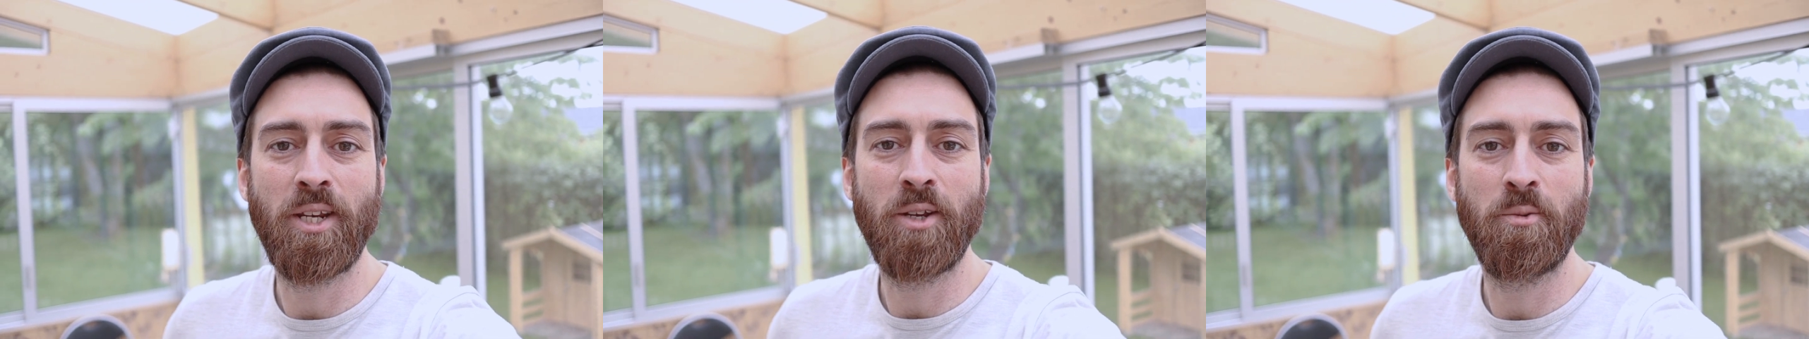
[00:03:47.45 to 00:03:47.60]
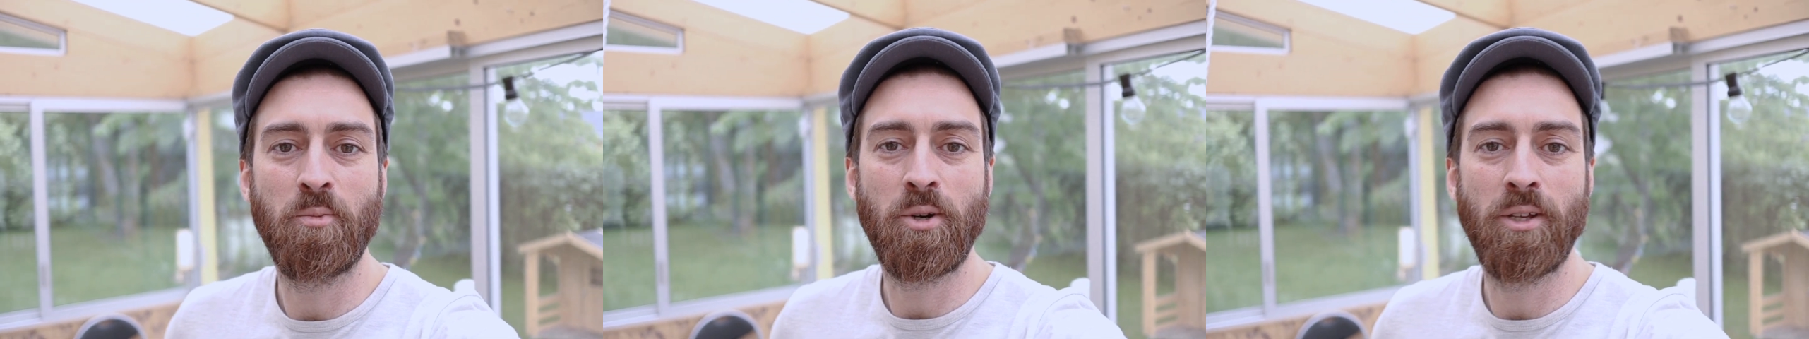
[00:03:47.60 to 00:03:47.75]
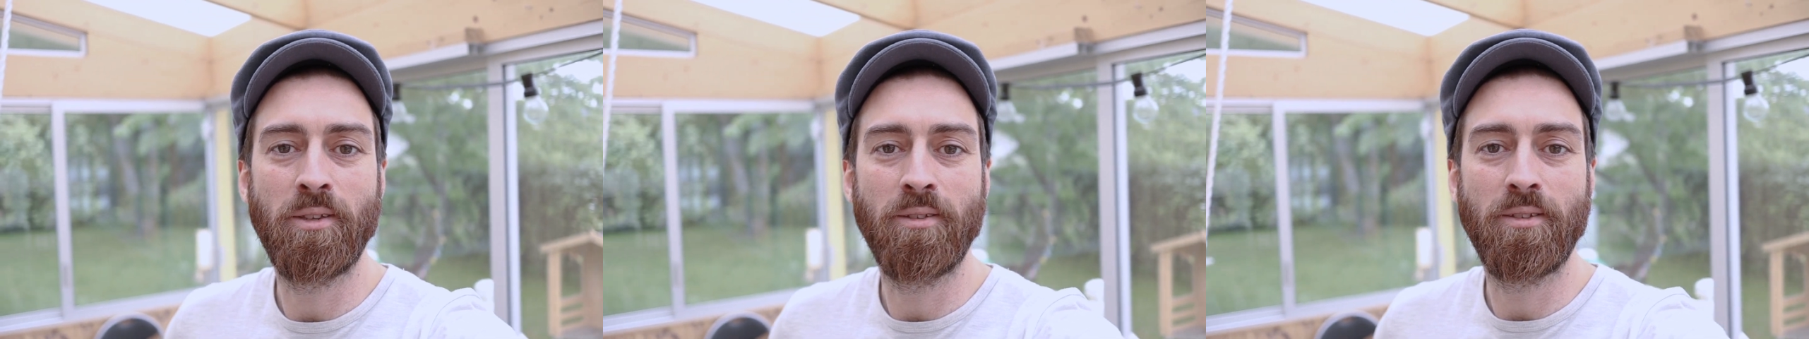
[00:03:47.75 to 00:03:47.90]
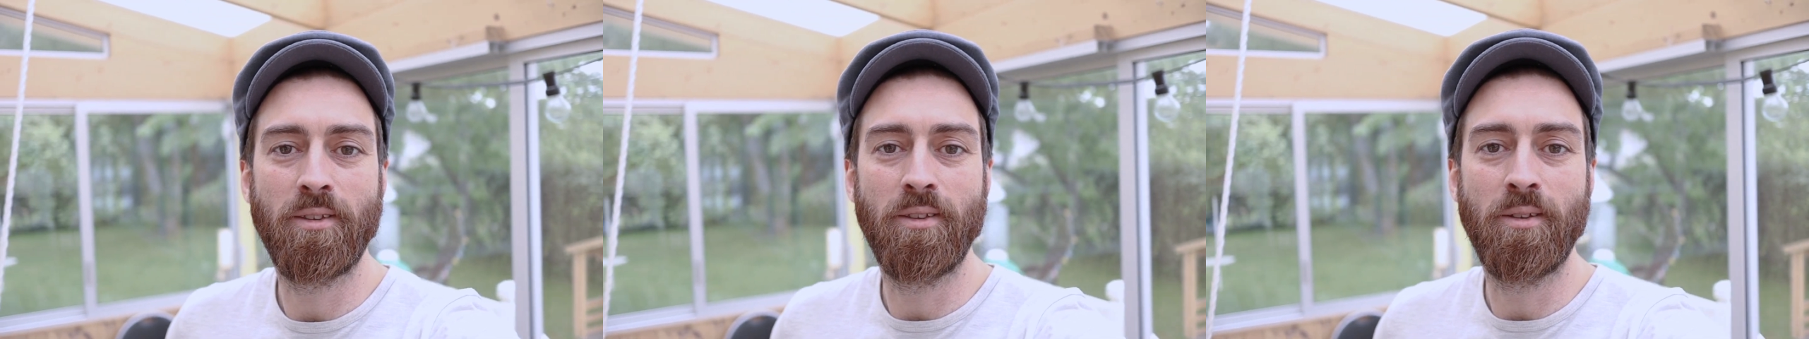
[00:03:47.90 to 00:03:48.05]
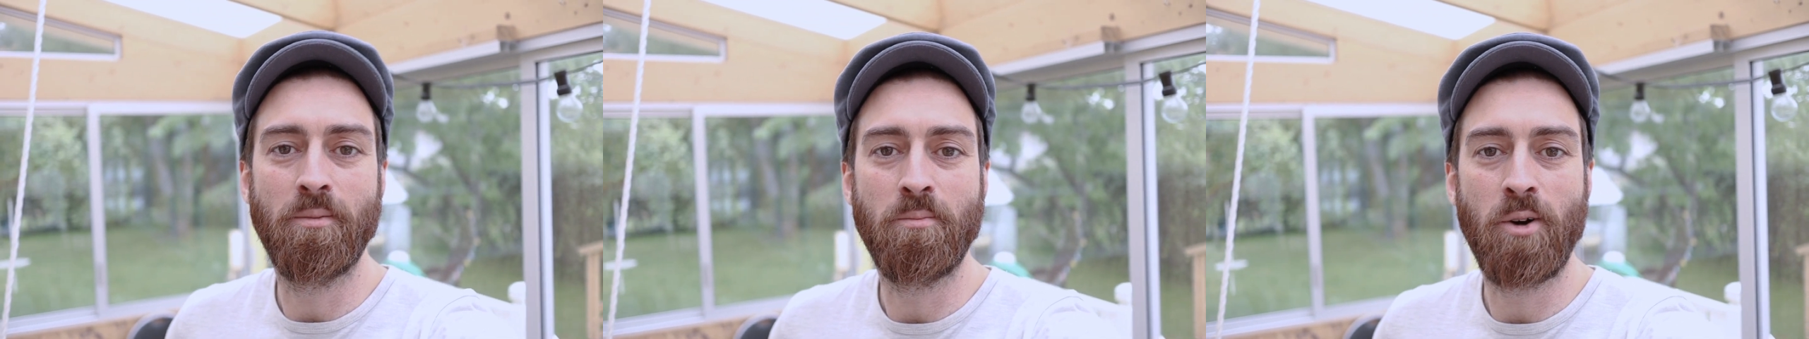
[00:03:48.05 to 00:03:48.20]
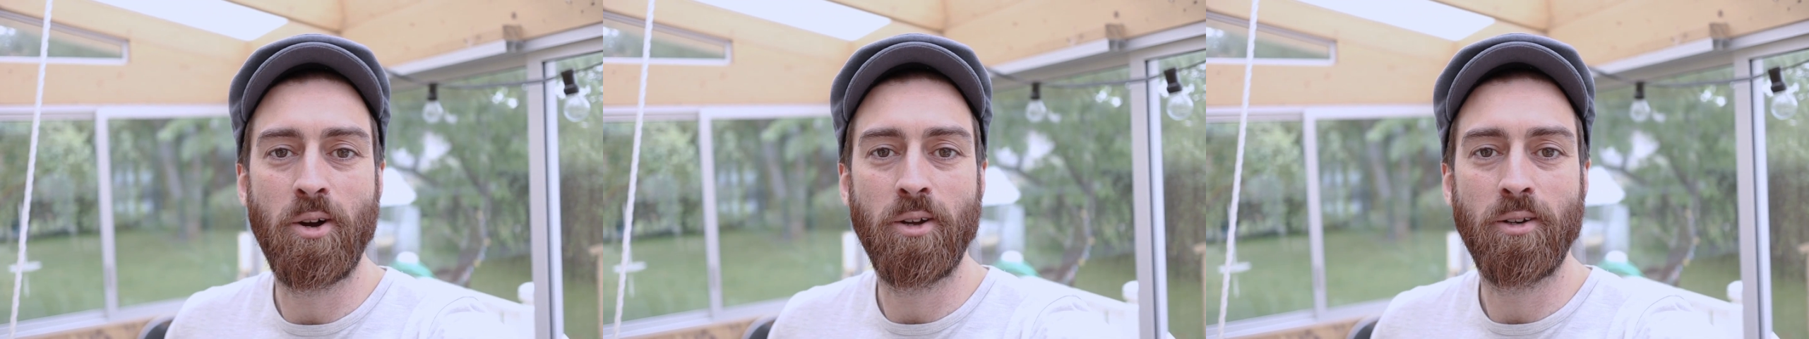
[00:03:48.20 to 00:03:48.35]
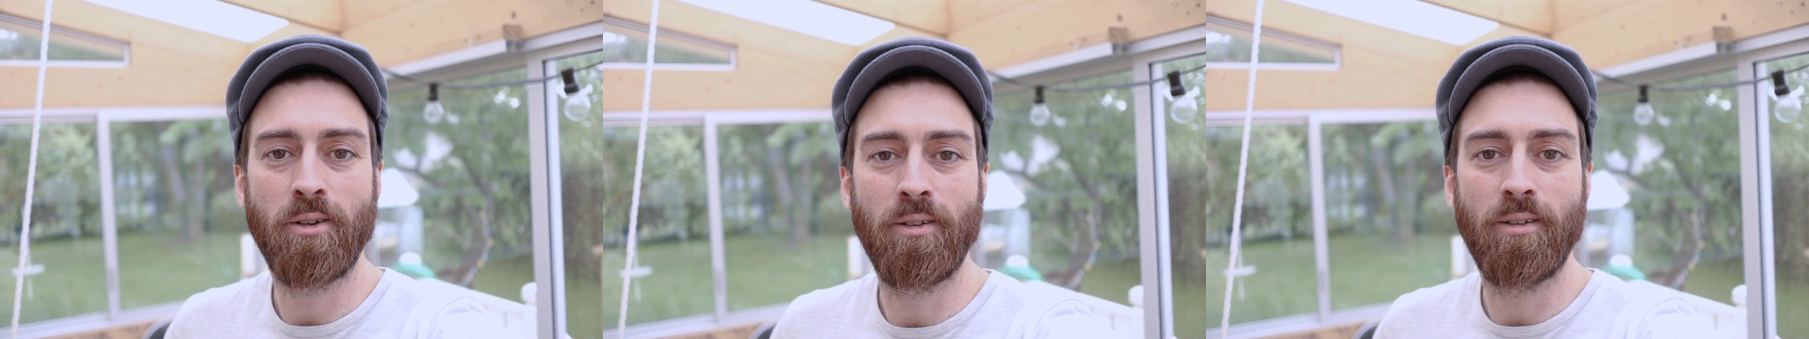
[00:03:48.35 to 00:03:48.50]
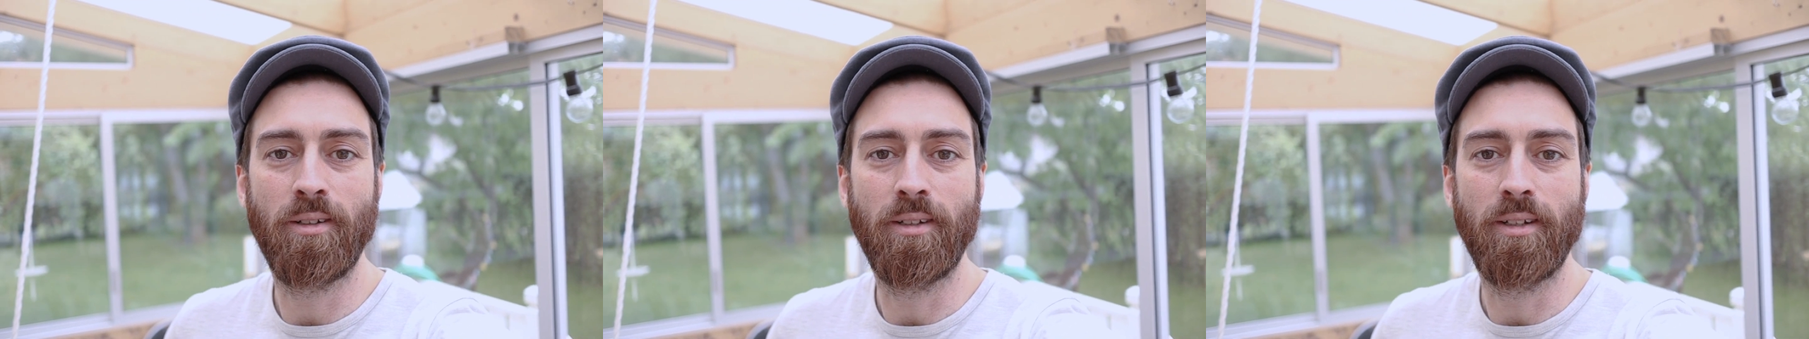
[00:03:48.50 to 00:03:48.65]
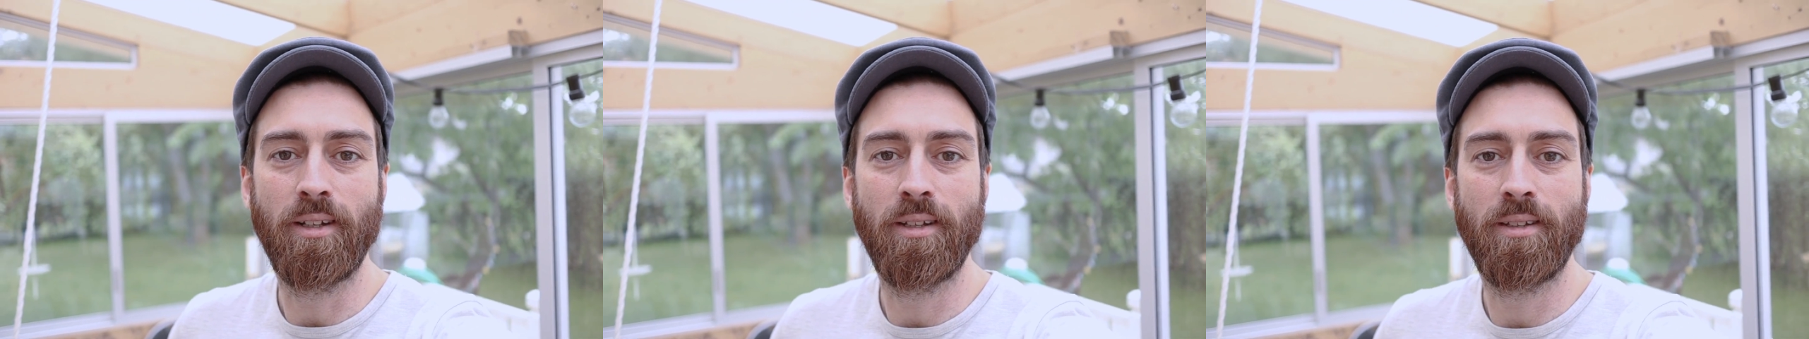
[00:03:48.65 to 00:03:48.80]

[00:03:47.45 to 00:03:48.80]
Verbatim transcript: D printed the model.